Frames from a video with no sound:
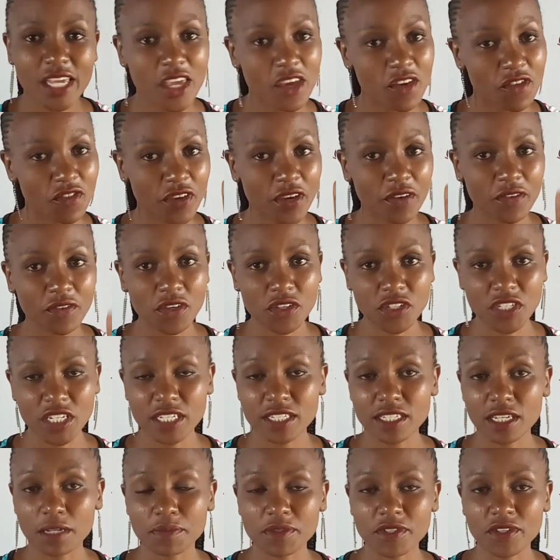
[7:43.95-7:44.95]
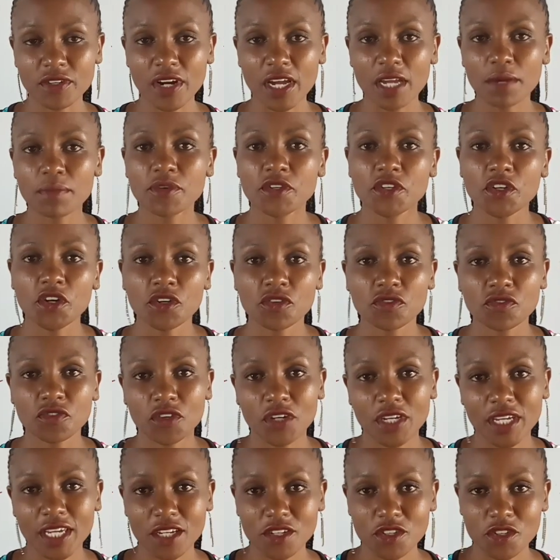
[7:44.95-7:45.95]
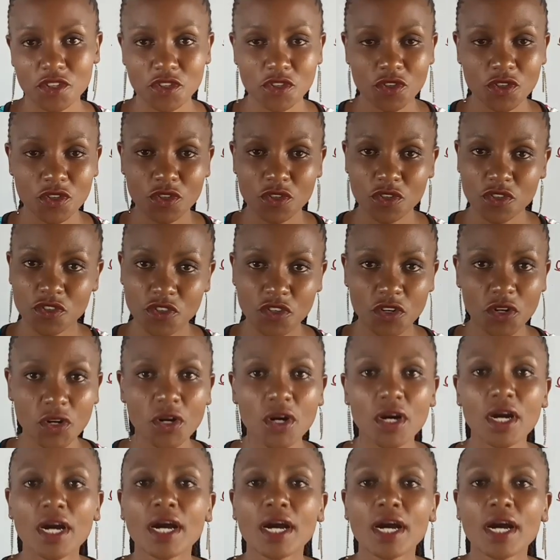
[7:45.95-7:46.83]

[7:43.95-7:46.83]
If you have not yet subscribed, don't forget to do so.